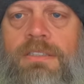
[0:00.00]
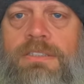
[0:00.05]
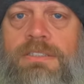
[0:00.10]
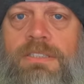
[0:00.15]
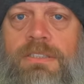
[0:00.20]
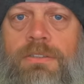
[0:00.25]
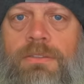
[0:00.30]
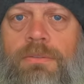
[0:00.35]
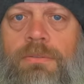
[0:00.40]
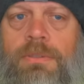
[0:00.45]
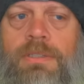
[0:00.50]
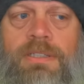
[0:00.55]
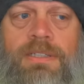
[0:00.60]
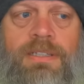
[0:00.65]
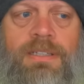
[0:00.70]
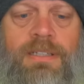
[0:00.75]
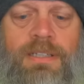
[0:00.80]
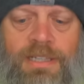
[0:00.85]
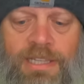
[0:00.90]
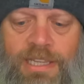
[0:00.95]

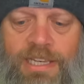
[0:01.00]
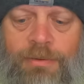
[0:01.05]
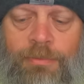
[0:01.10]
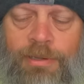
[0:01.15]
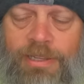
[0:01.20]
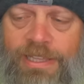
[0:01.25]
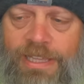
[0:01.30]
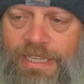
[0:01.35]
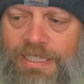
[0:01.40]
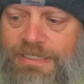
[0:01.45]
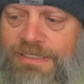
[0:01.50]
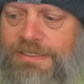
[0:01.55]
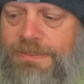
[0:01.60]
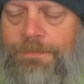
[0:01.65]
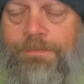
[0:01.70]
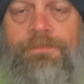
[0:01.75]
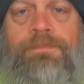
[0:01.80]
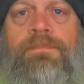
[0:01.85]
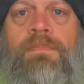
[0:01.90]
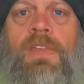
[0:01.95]
So, anyway,
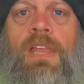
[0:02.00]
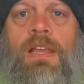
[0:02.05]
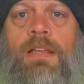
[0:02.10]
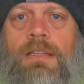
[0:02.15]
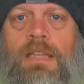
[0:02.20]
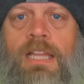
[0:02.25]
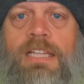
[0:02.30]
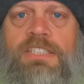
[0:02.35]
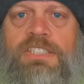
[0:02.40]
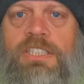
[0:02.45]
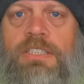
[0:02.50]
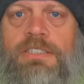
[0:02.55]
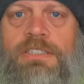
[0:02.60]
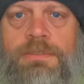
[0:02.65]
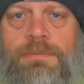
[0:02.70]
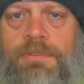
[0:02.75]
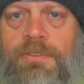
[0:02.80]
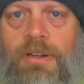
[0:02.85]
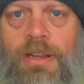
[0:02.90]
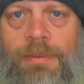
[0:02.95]
guys, like, share,
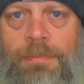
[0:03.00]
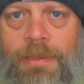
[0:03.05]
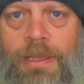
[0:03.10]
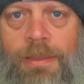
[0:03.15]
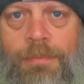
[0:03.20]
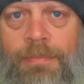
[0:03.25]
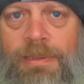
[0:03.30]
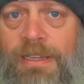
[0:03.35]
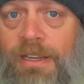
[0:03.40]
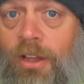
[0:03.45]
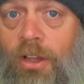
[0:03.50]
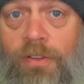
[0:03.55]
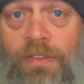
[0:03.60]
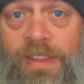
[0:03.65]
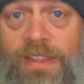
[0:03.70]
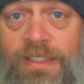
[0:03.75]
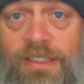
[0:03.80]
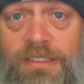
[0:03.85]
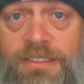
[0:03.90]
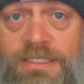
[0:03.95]
subscribe, comment, all
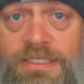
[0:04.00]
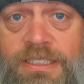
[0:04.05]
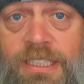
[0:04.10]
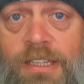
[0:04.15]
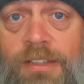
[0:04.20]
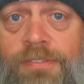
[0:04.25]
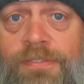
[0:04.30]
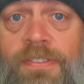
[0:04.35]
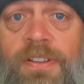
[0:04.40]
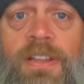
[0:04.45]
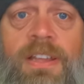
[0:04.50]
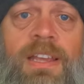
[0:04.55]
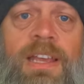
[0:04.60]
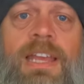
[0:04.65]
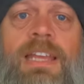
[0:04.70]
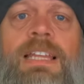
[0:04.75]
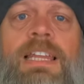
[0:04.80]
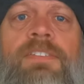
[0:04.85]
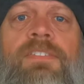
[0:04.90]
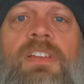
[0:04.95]
that good stuff.
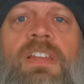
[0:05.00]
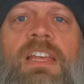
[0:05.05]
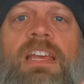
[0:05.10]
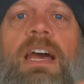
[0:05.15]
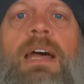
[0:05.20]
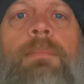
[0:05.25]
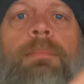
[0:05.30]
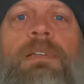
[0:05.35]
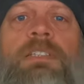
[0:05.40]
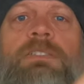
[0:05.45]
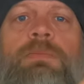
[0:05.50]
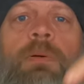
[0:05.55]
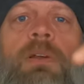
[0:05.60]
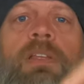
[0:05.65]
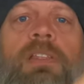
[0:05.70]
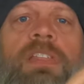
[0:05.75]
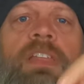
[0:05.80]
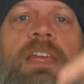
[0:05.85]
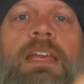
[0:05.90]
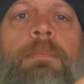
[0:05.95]
Hey, leave in the comments
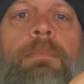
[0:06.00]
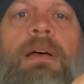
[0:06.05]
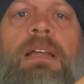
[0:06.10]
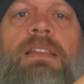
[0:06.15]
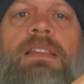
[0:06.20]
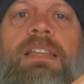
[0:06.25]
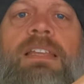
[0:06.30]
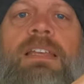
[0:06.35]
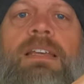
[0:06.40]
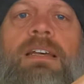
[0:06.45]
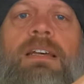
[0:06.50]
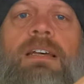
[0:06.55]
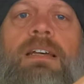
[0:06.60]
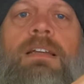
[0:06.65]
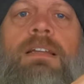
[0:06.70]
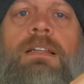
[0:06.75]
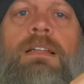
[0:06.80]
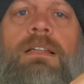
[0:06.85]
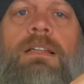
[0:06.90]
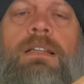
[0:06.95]
what you think about
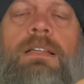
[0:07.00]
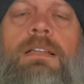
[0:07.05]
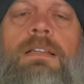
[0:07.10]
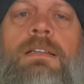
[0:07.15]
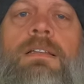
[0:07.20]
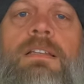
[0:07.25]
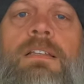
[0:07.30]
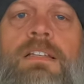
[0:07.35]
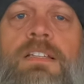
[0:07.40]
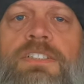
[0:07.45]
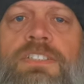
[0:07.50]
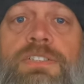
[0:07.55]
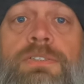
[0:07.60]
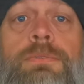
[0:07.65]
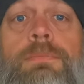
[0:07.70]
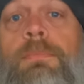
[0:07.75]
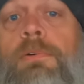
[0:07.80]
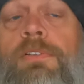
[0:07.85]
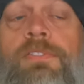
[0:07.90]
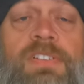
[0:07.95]
the
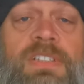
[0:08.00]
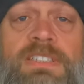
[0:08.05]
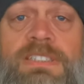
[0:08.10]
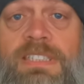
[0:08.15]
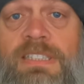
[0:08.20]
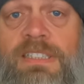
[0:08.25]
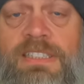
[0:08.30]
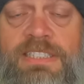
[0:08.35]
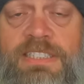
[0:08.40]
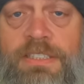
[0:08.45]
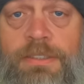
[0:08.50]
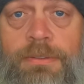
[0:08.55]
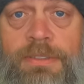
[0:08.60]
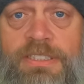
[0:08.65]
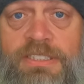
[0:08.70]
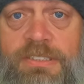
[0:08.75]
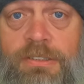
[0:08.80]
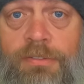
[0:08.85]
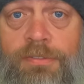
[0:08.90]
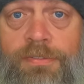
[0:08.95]
2 movies in the
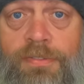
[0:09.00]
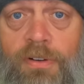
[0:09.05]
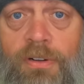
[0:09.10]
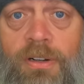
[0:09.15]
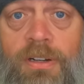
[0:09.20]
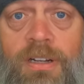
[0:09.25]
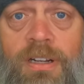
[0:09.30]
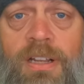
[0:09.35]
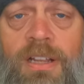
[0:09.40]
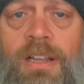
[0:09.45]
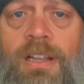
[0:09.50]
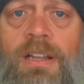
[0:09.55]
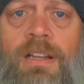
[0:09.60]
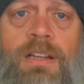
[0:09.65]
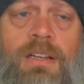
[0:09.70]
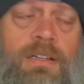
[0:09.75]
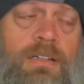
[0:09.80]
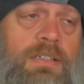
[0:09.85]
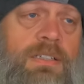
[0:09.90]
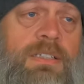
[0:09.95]
series so far.
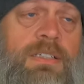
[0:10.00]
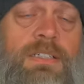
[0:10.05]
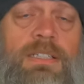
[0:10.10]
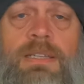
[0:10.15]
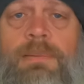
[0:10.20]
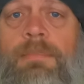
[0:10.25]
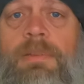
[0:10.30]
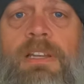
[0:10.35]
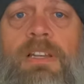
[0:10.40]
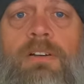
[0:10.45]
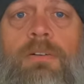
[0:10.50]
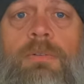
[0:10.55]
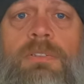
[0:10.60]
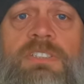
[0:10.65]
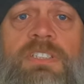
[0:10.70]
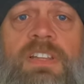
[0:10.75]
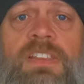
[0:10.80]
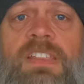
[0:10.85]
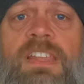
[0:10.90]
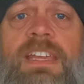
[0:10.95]
Let me know
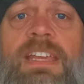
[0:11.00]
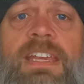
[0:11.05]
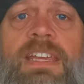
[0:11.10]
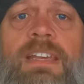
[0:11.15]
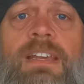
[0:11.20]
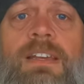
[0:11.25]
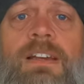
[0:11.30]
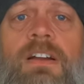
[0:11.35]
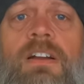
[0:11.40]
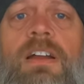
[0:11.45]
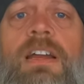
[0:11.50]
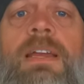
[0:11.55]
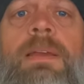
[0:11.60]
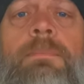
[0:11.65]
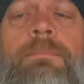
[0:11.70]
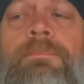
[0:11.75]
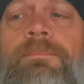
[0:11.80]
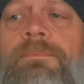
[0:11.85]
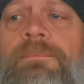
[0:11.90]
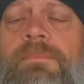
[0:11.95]
what you think, all
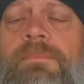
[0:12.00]
right?